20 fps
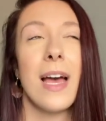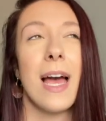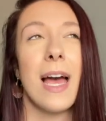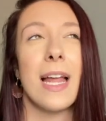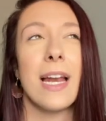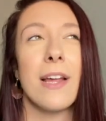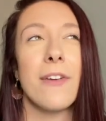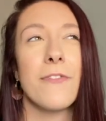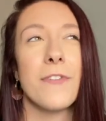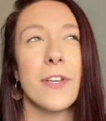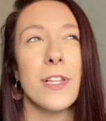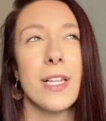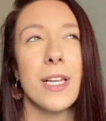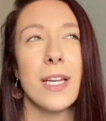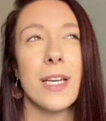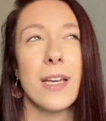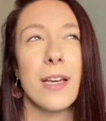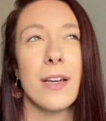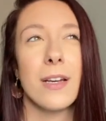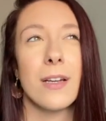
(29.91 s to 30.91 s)
And I feel
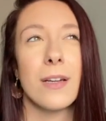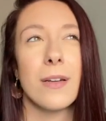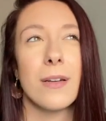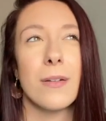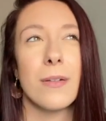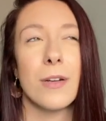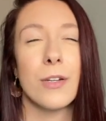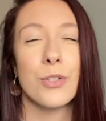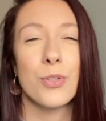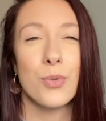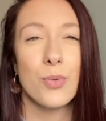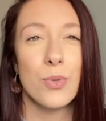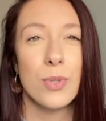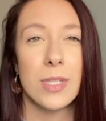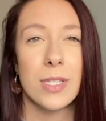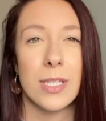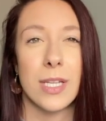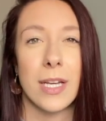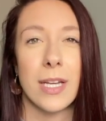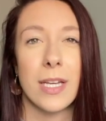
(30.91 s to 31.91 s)
like a school
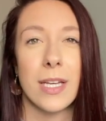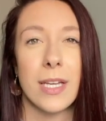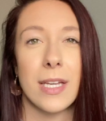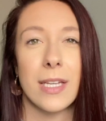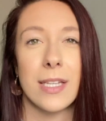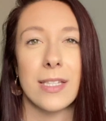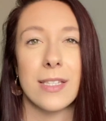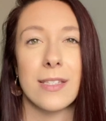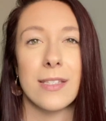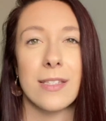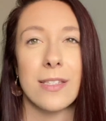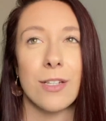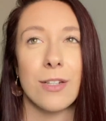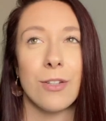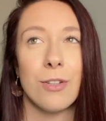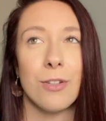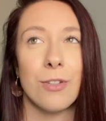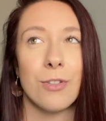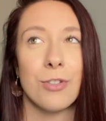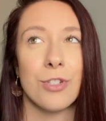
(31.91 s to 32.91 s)
psych is
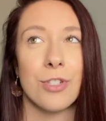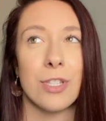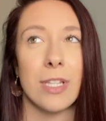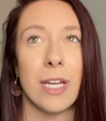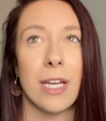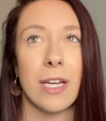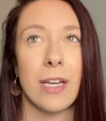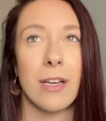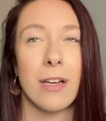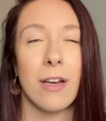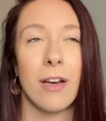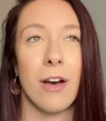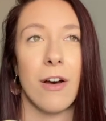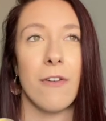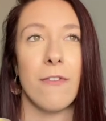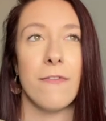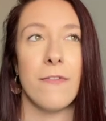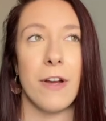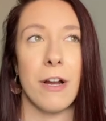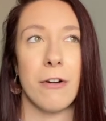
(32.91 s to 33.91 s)
still just like a
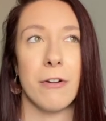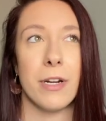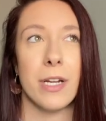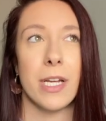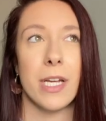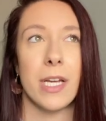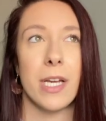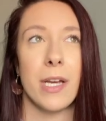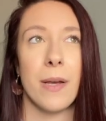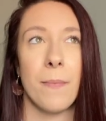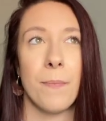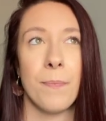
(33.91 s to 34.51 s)
very